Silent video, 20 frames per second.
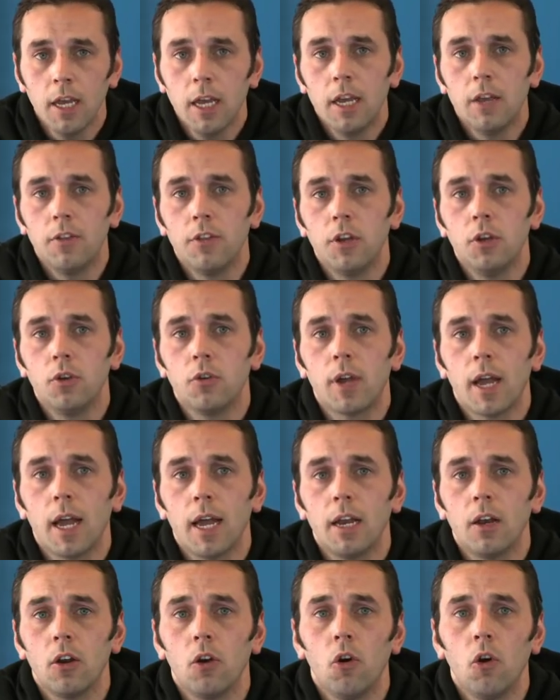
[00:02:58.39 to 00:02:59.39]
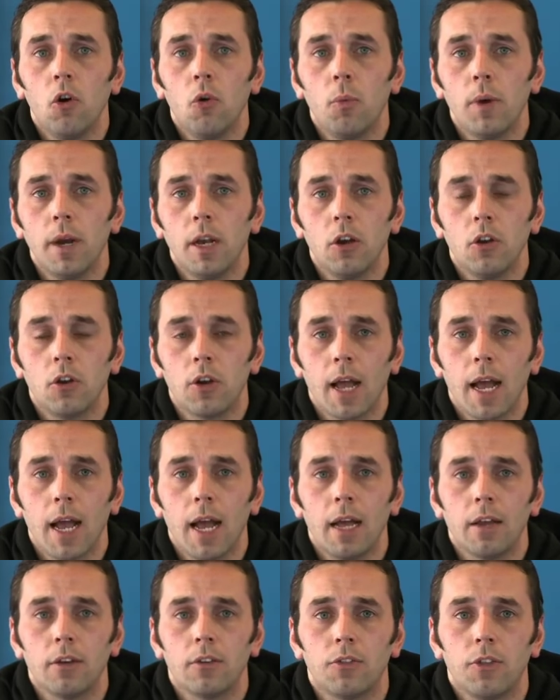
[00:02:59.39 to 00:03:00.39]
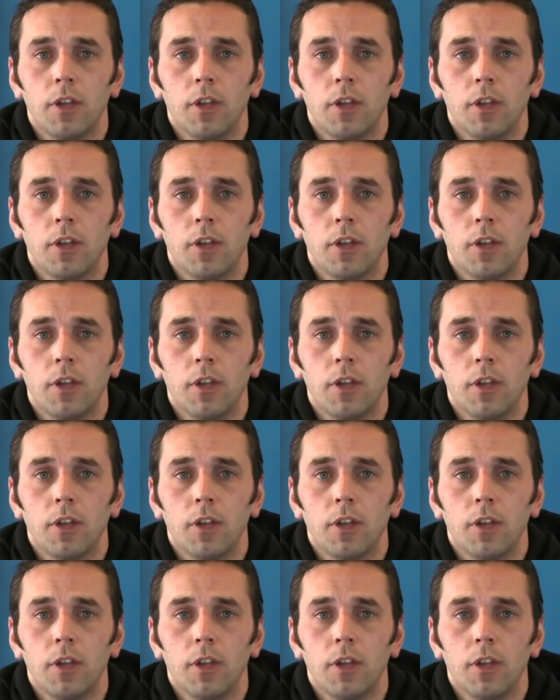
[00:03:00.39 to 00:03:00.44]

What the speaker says: In the UK law, we look at